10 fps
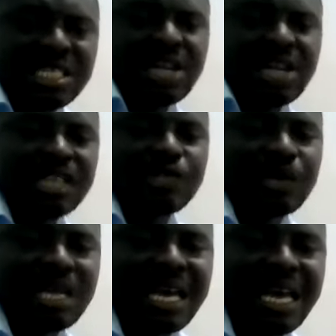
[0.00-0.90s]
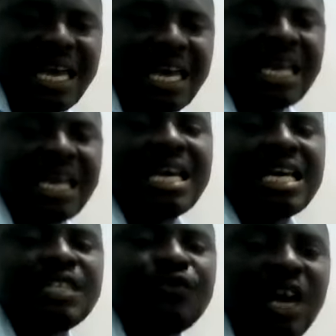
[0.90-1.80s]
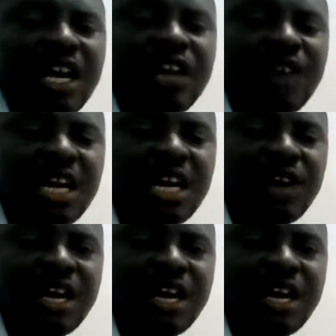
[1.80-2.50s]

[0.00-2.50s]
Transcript: interacts with the air, is very, very,